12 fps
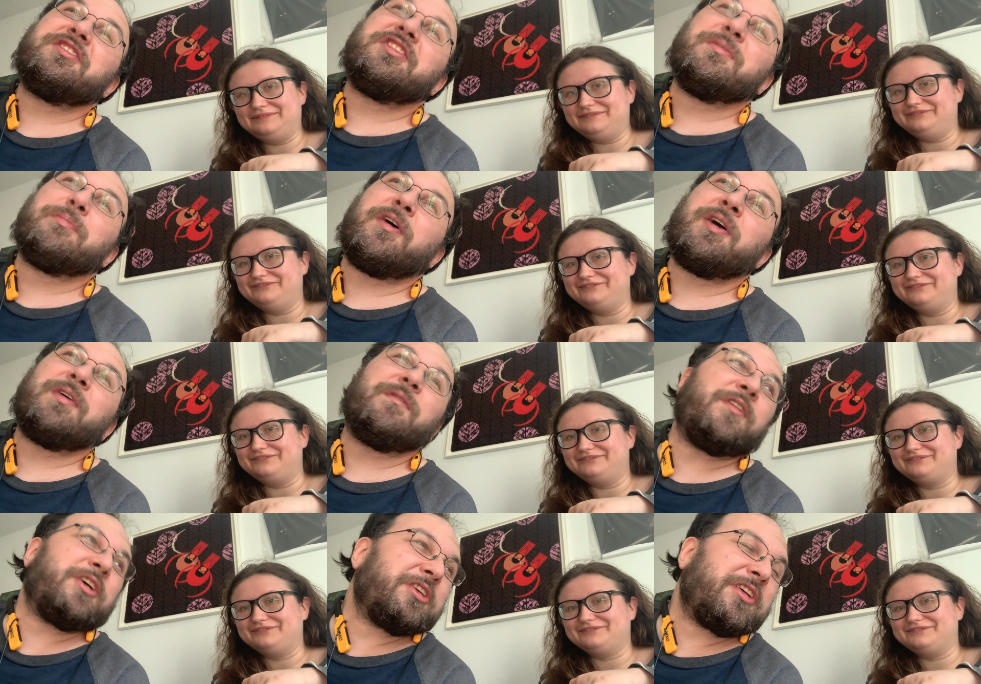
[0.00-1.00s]
Speaker 1: to the point
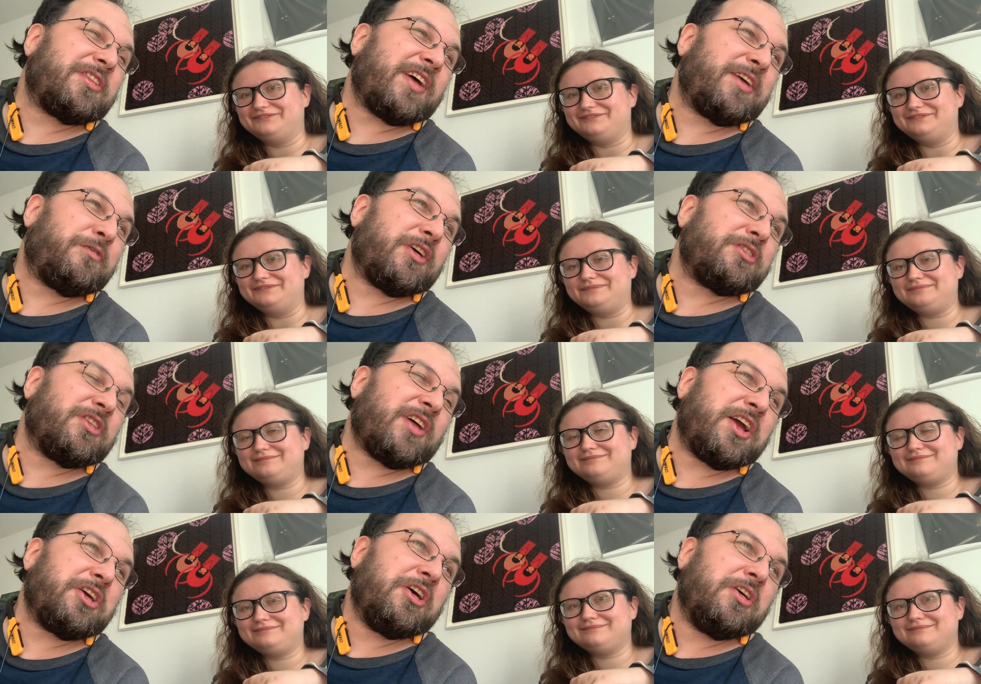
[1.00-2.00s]
where you're like, first you're
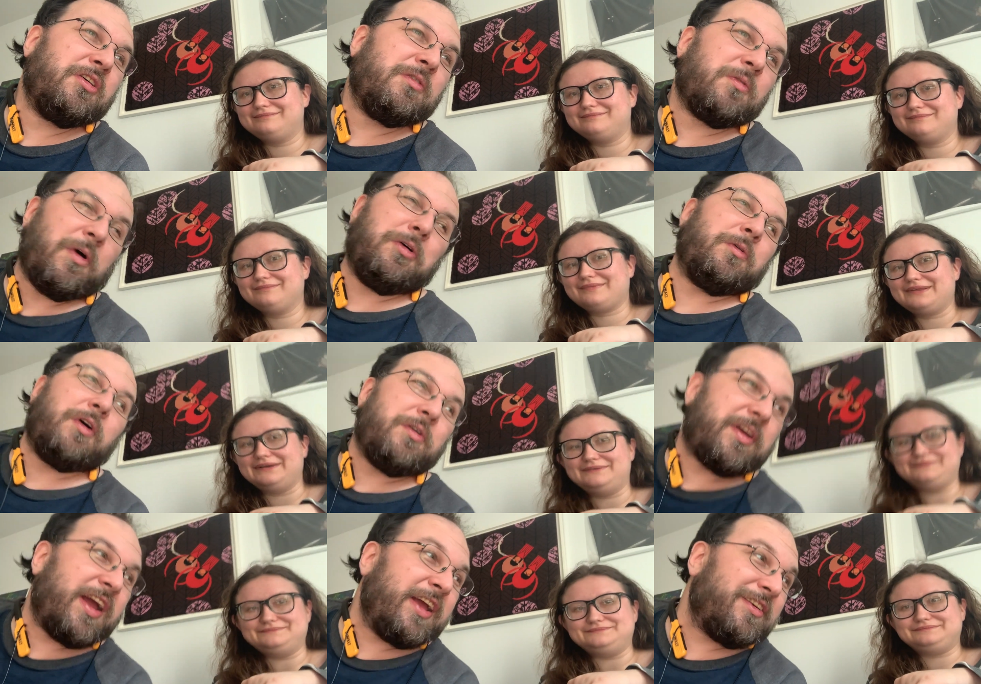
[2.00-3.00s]
like, whoa,
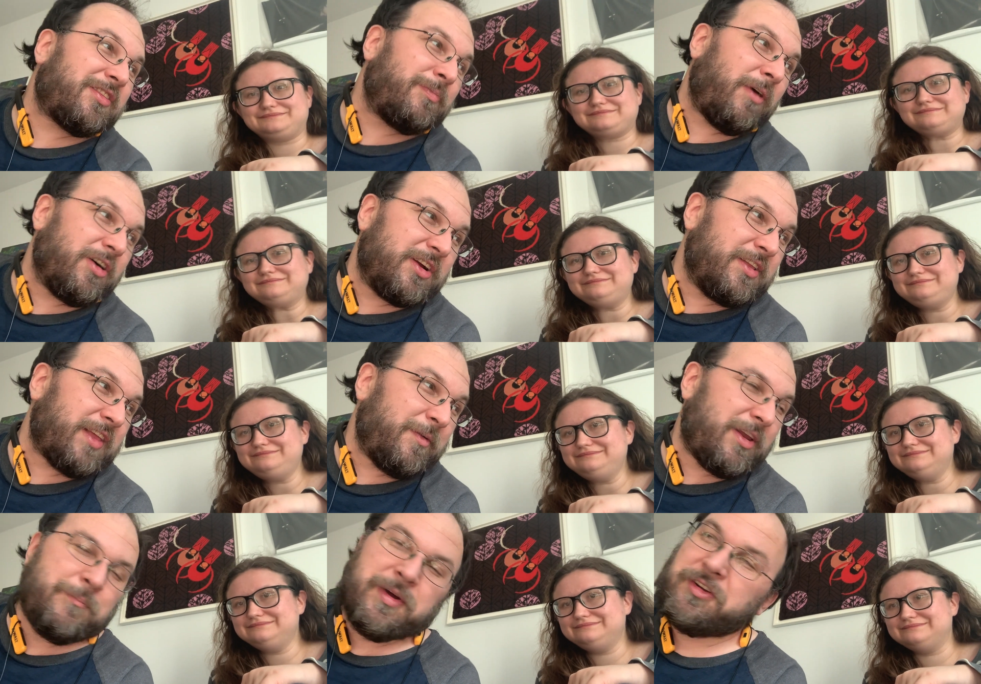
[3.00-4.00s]
okay, he's smart. He's able
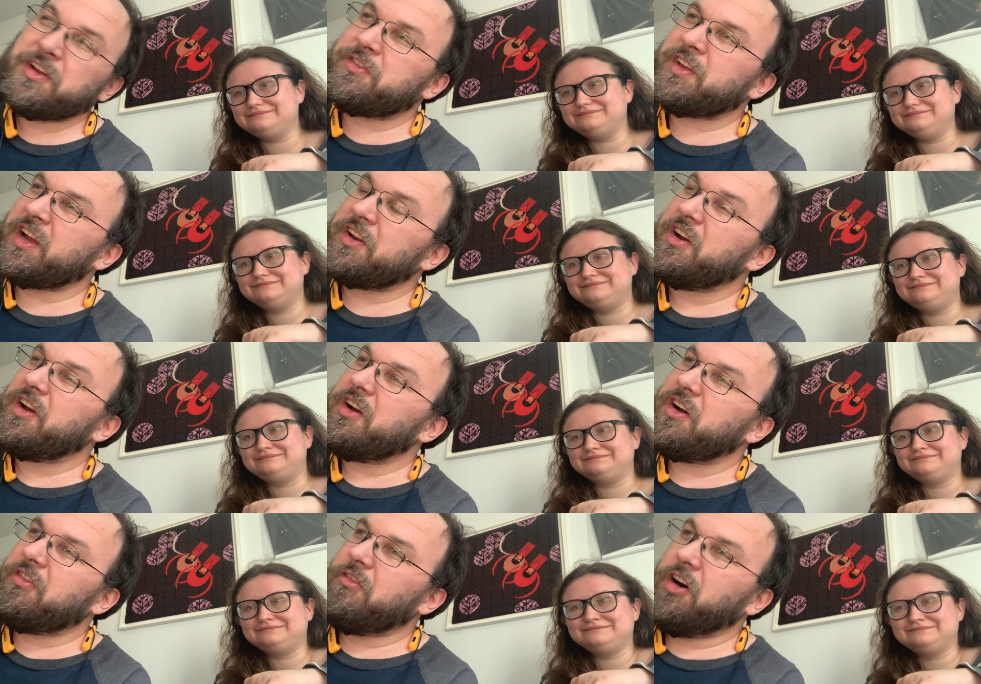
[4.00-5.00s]
to build this thing and,
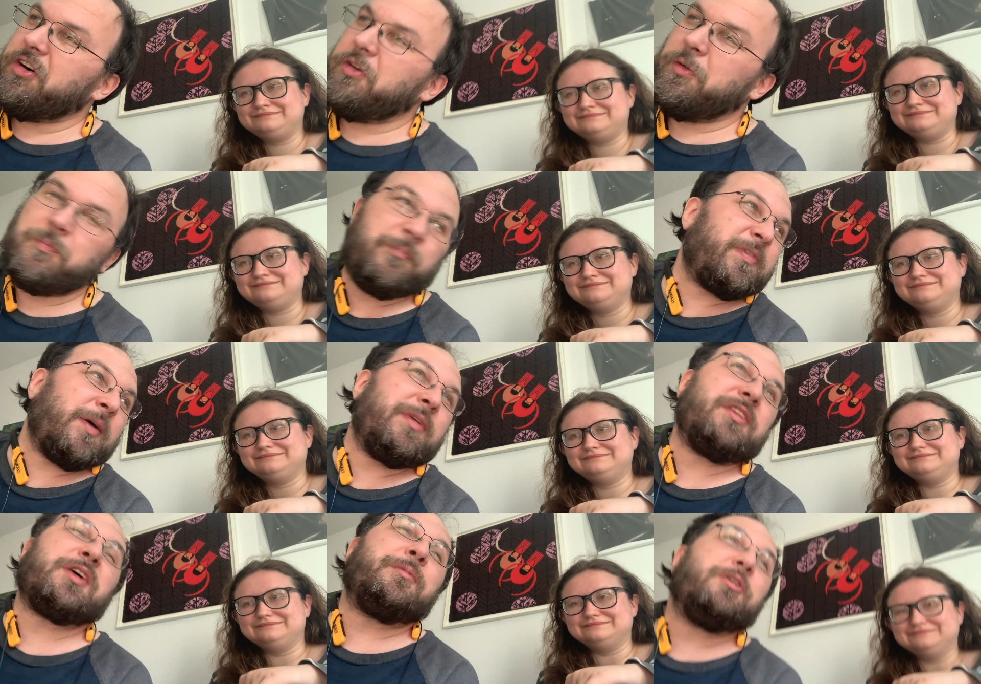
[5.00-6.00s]
uh-oh,
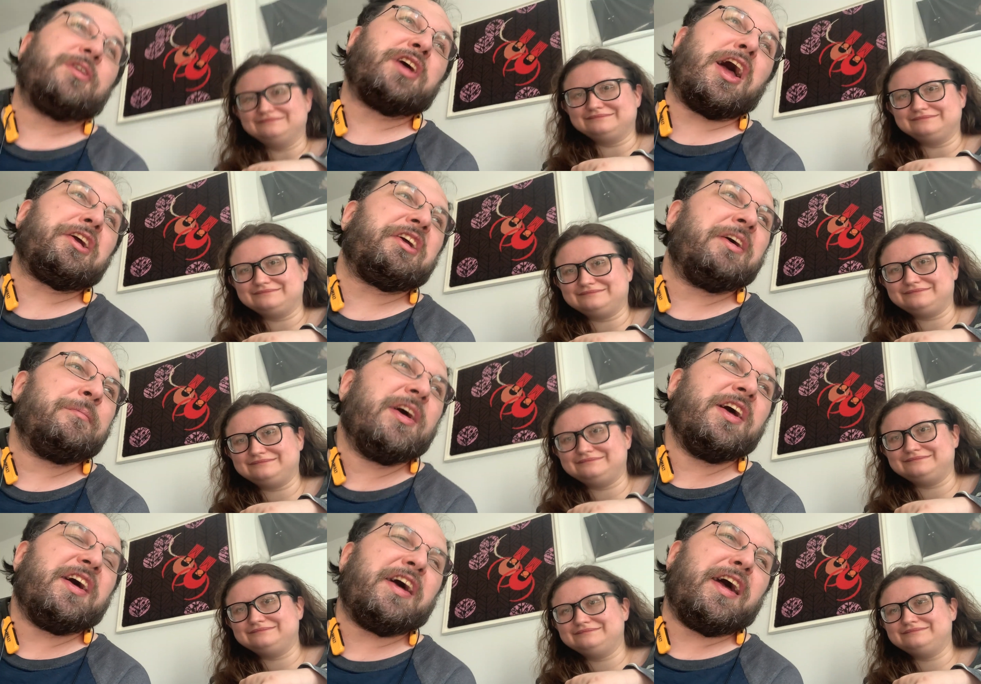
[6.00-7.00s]
somebody's coming to attack him.
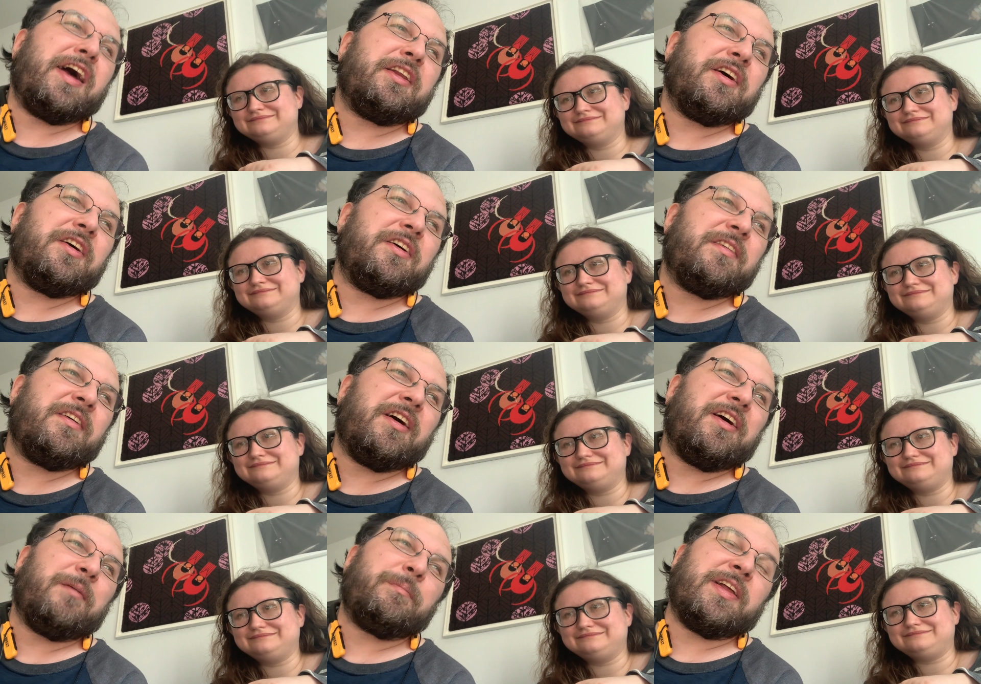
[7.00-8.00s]
And
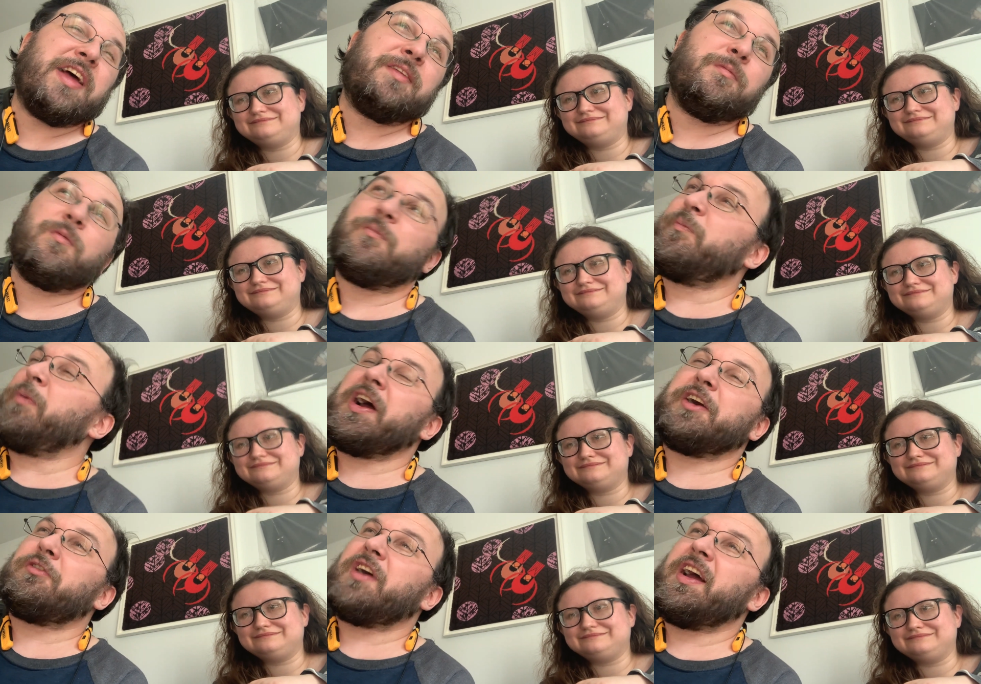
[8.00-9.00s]
oh, and then
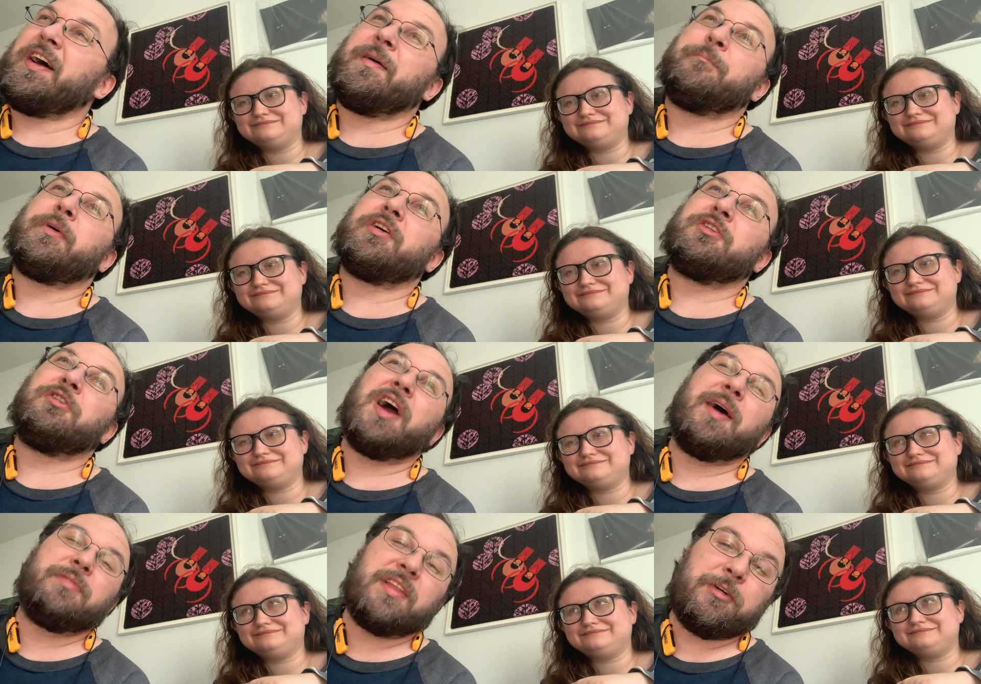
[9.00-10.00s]
plant gra- and uh, bird
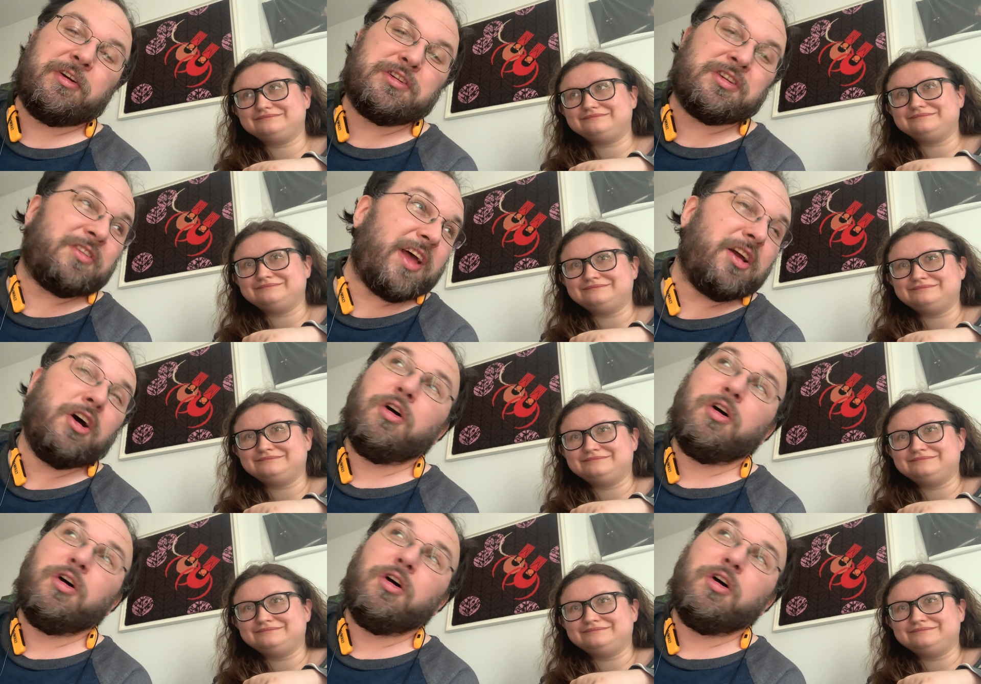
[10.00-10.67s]
grabs the creature like,